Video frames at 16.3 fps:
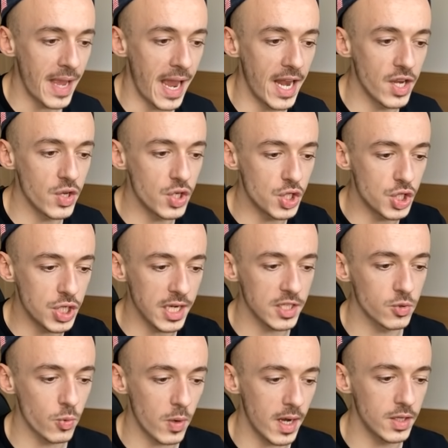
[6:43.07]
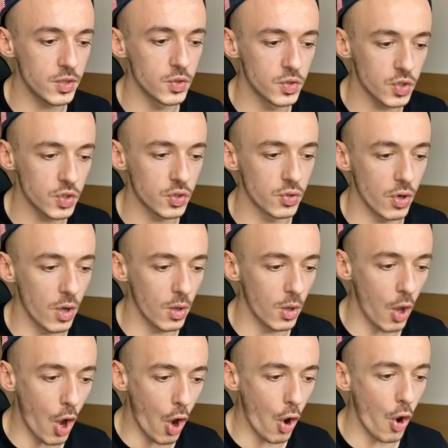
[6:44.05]
and you just want to
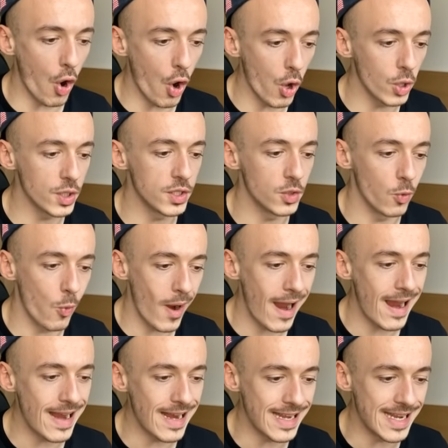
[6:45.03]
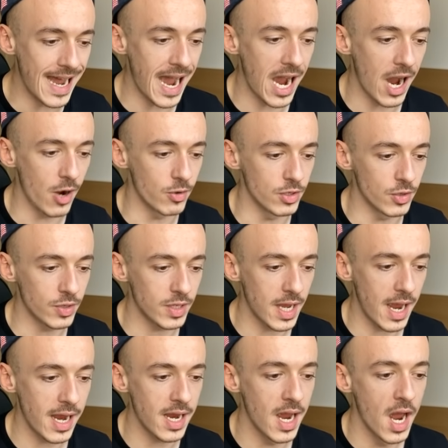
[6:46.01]
scroll all the way down,
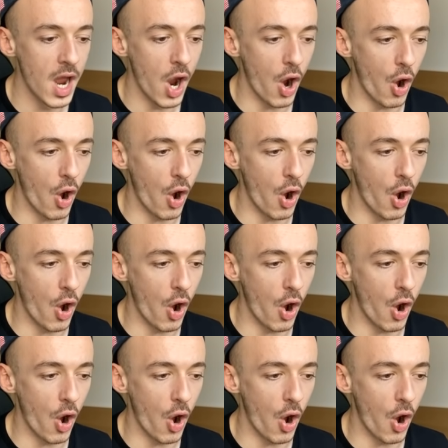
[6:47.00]
okay,